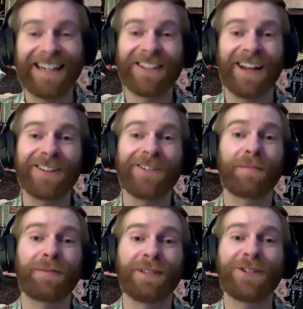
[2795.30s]
And it's
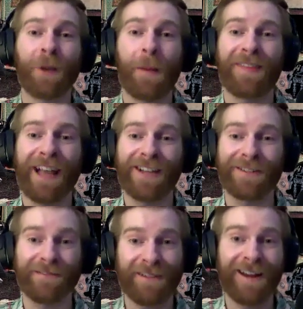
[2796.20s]
not until the police show up that
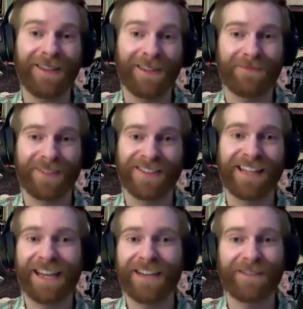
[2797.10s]
they actually find them,
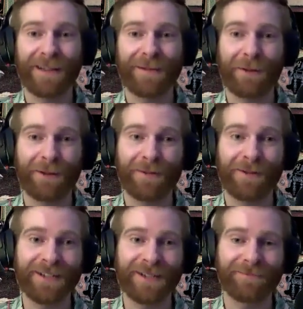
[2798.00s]
because they can't find them anywhere in
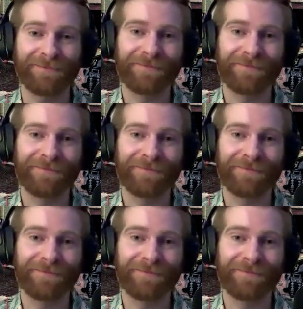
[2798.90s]
the museum.